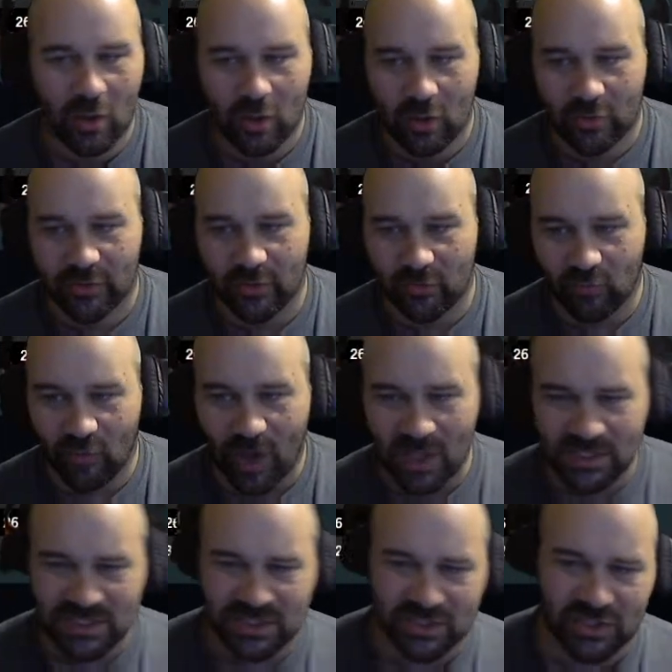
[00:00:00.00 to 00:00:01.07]
The
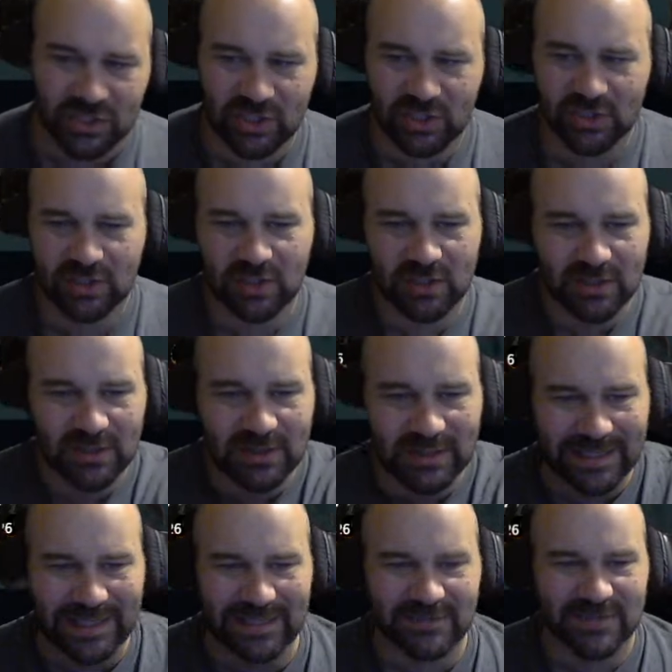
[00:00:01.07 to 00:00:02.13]
roster
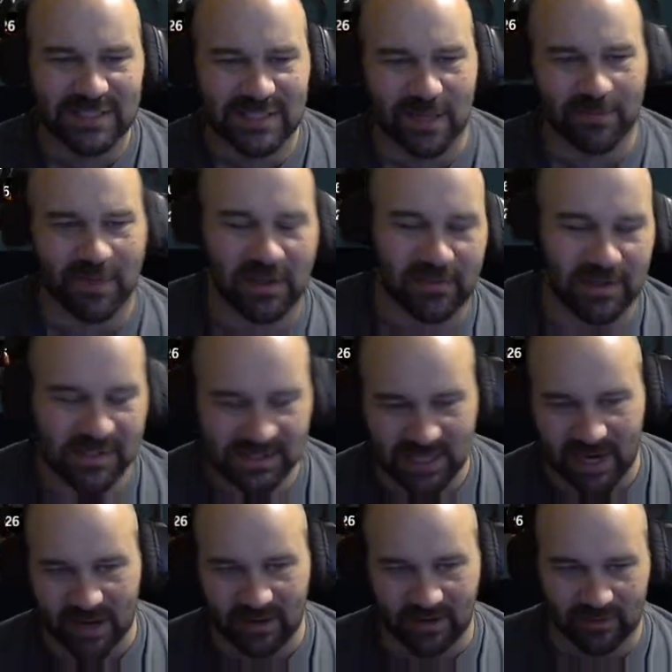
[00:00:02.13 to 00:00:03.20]
leaves something to be
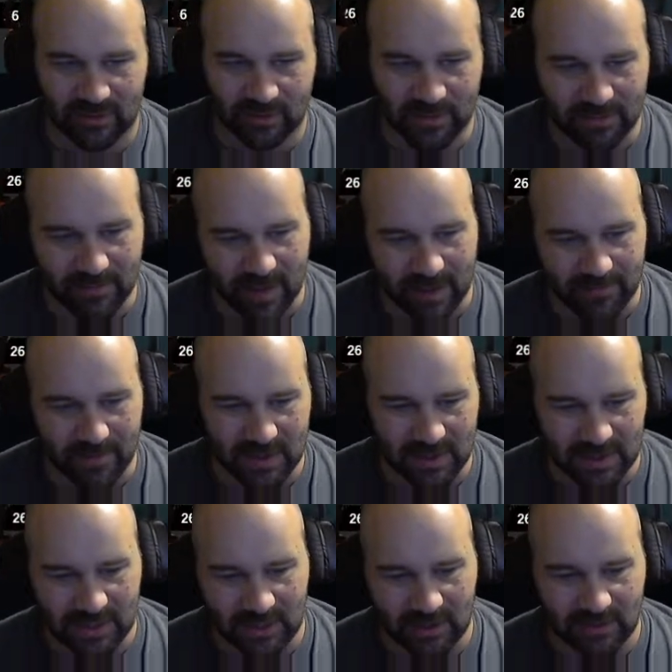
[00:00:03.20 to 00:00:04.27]
desired a little bit, in my
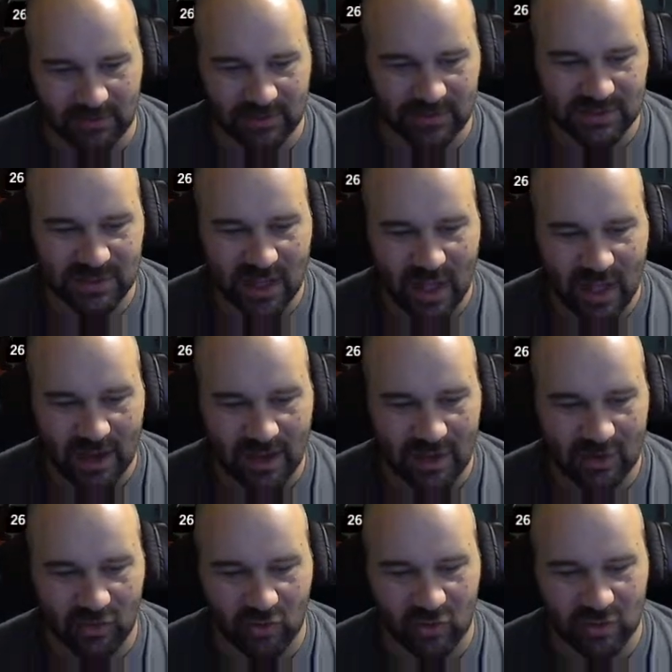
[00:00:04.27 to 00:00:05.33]
opinion, here. There's not a
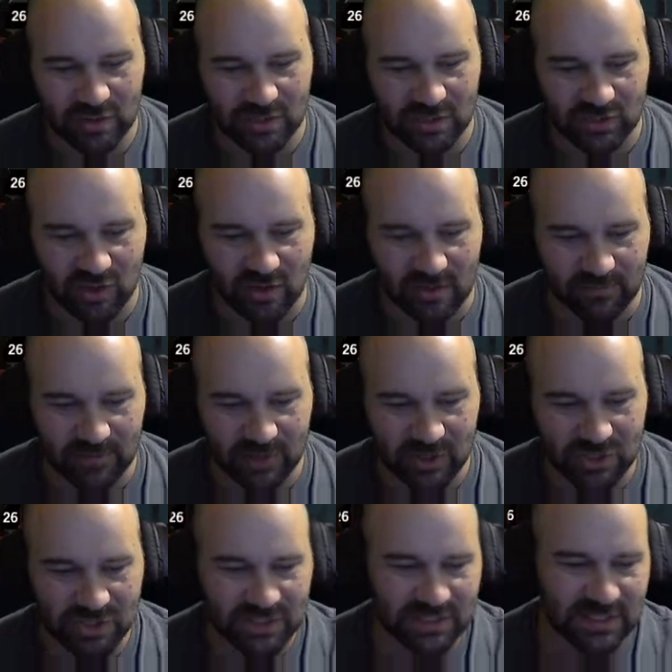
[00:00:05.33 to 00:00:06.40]
good starting
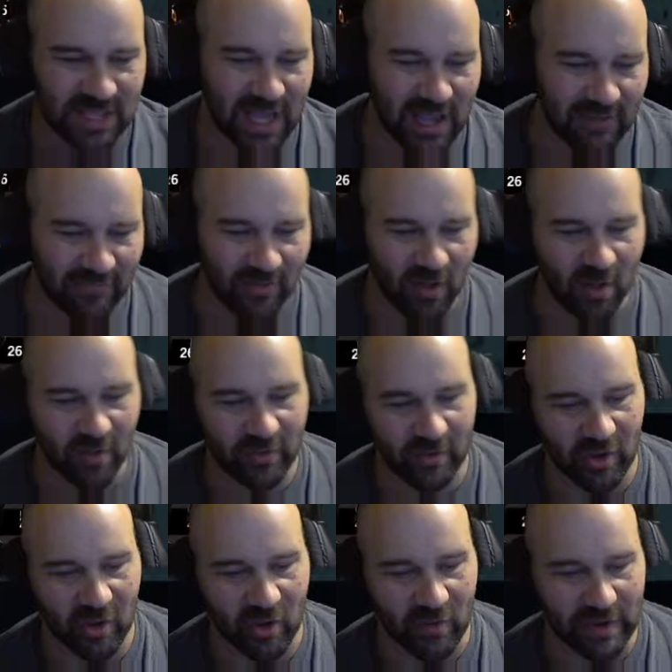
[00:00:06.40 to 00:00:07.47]
pitching staff,
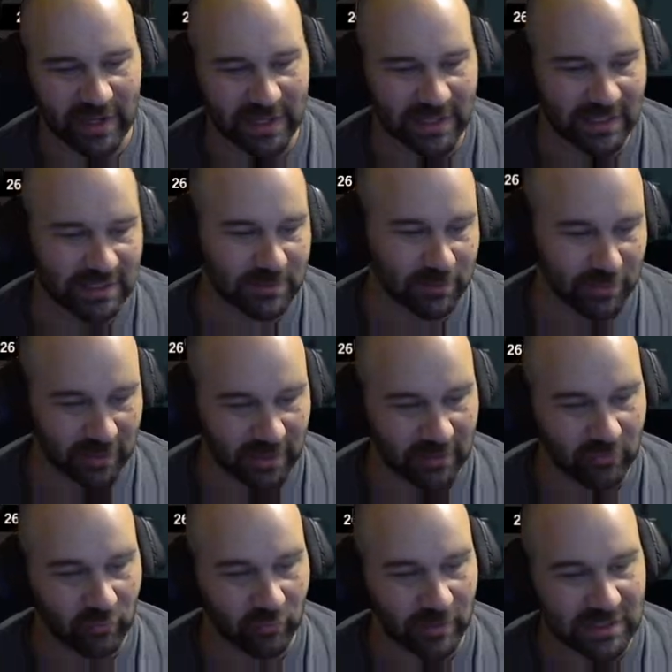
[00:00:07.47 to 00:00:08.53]
although it is pretty
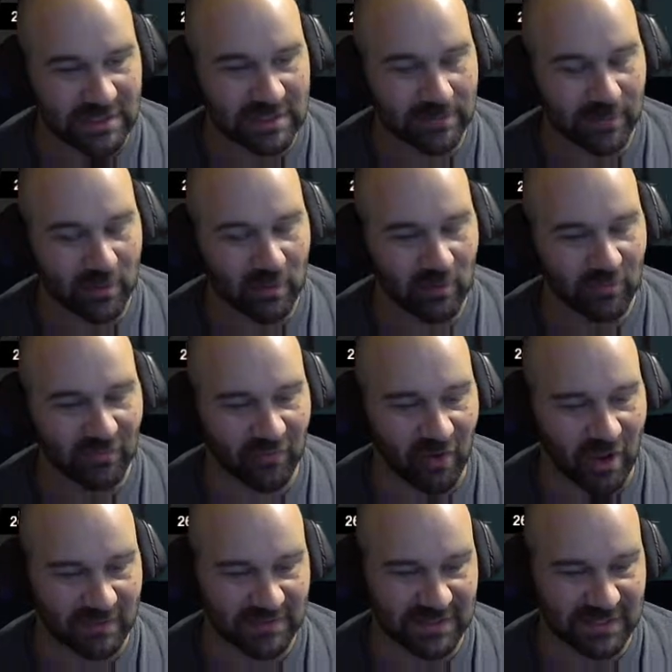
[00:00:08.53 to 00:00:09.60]
reasonable.
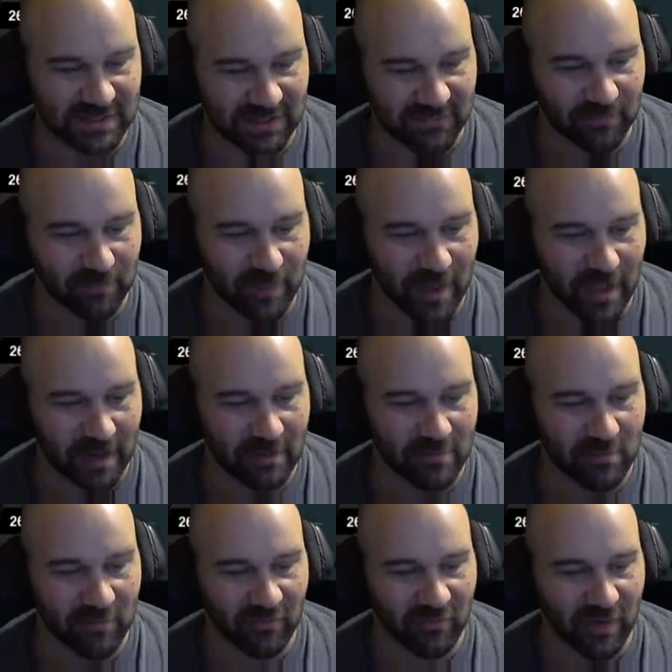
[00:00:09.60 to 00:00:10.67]
Froth Stiff
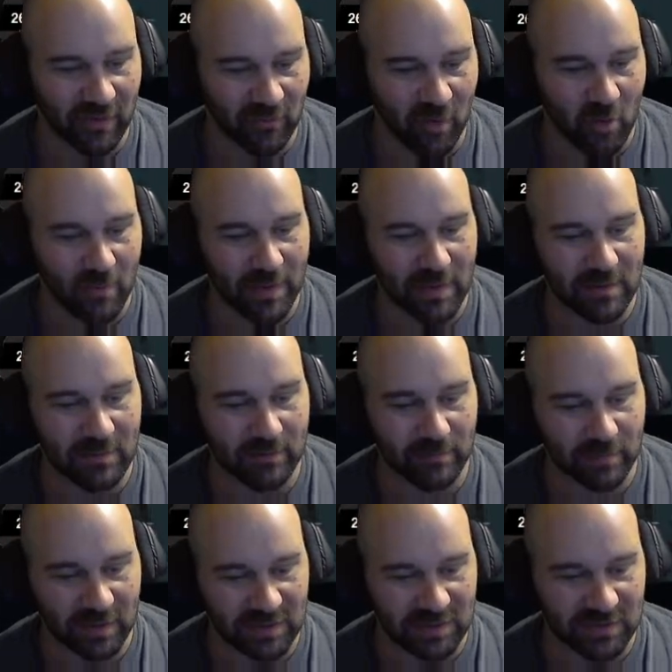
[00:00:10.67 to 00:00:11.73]
Bottom, Freddie Roman,
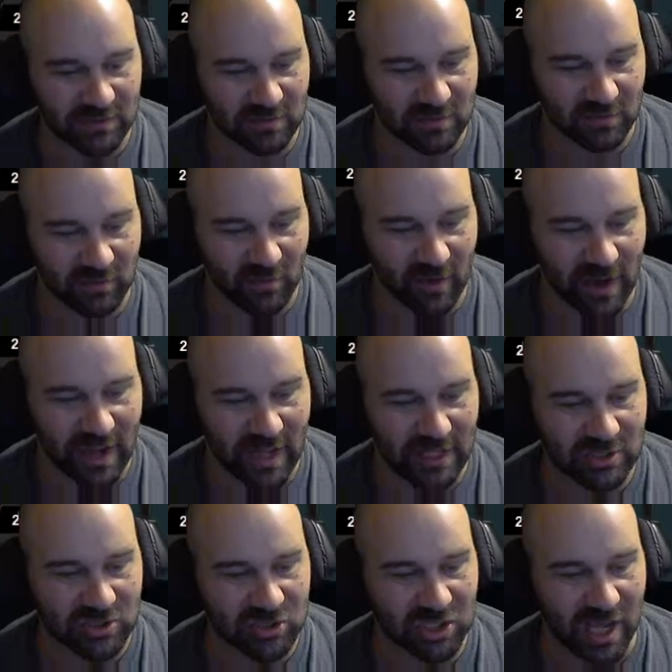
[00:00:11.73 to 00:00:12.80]
Blitzer
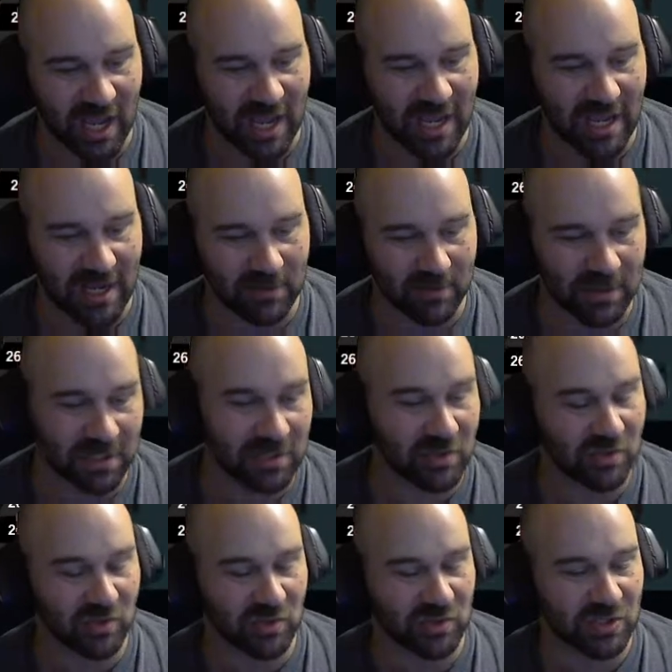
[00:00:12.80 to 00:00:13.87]
LaGrange, and we can
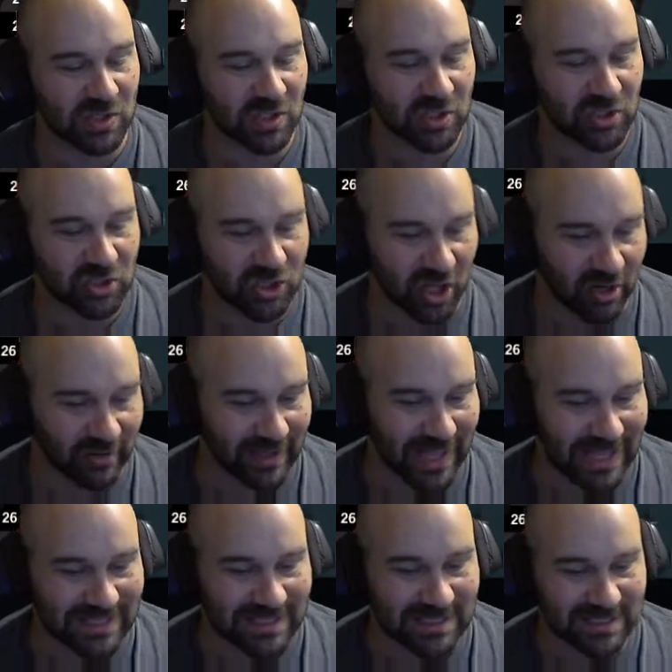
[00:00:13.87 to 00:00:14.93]
use Charlie
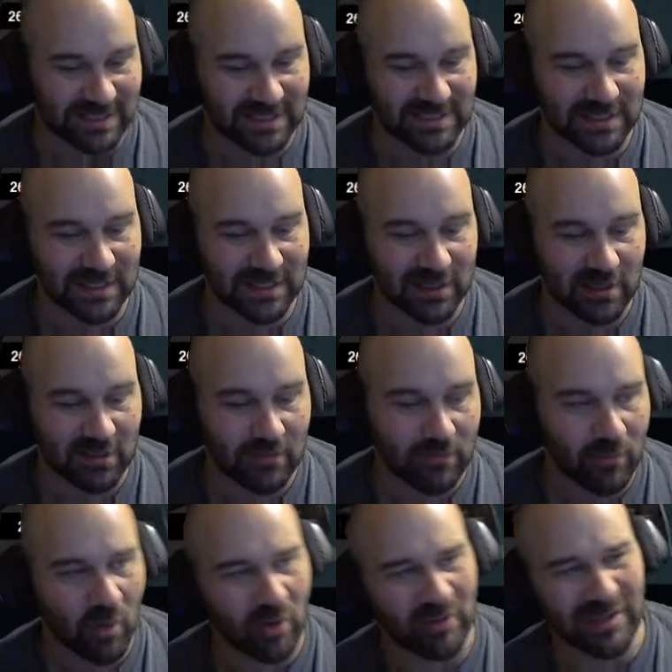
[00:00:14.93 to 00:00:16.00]
Estes
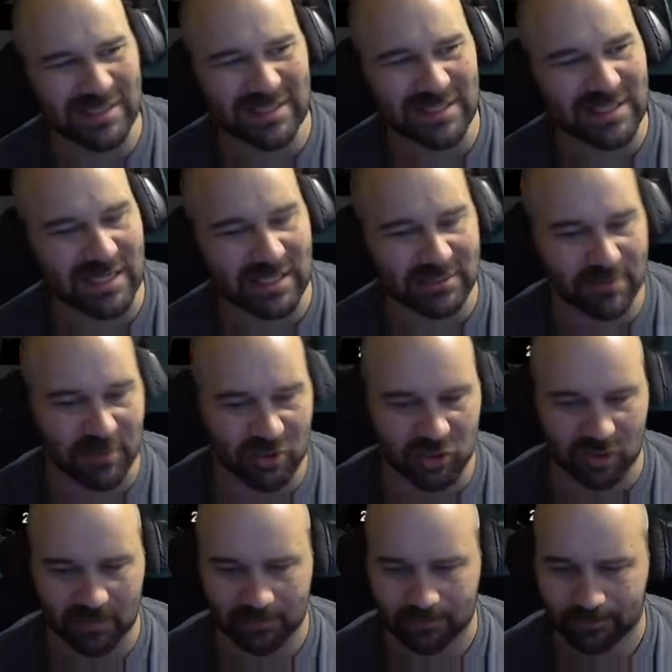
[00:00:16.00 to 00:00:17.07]
more or less as an ace
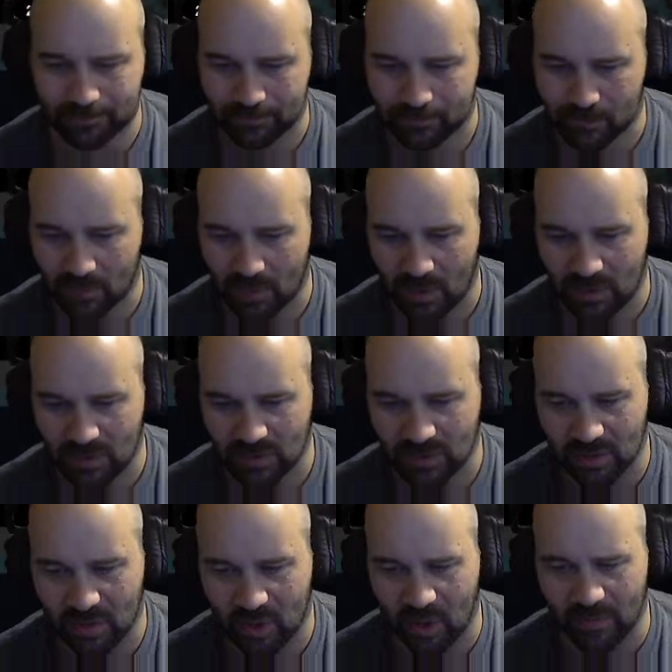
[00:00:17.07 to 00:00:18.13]
pitcher,
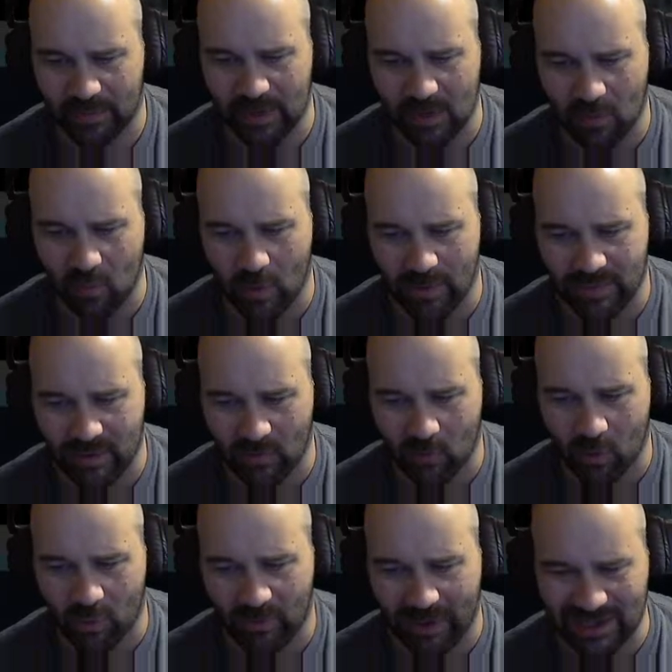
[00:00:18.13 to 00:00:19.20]
albeit one that
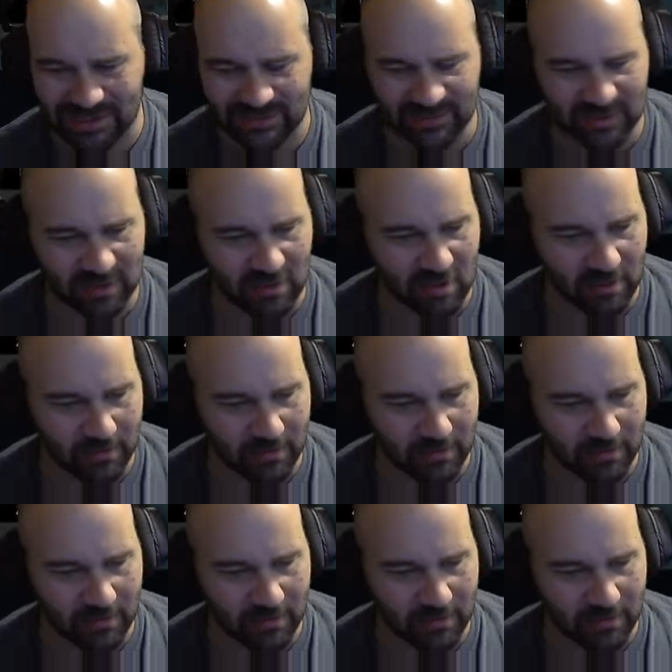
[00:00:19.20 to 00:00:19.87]
won't last very long.